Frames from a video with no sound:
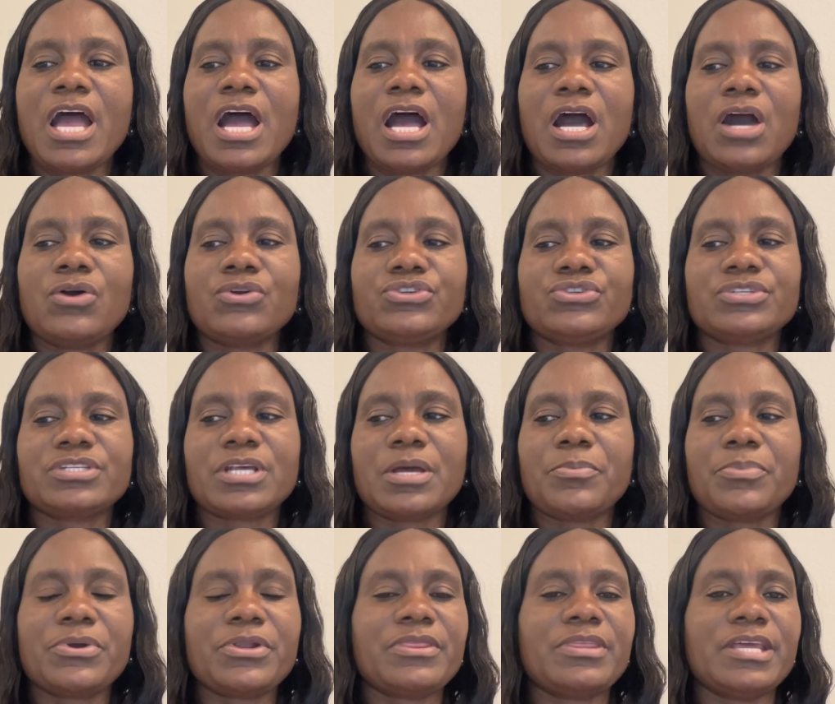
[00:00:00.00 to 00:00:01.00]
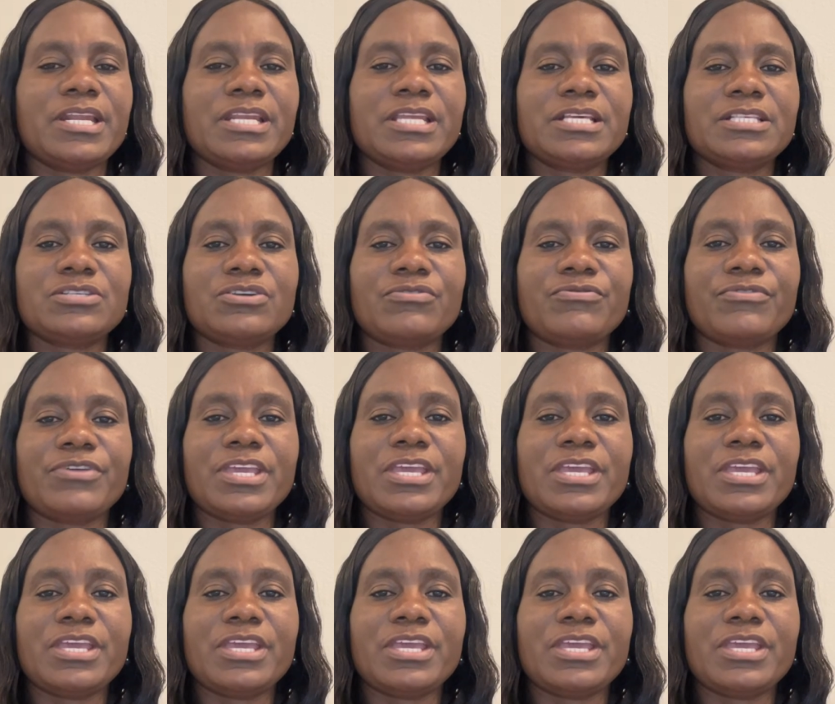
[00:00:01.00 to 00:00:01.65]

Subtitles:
how to support the needs of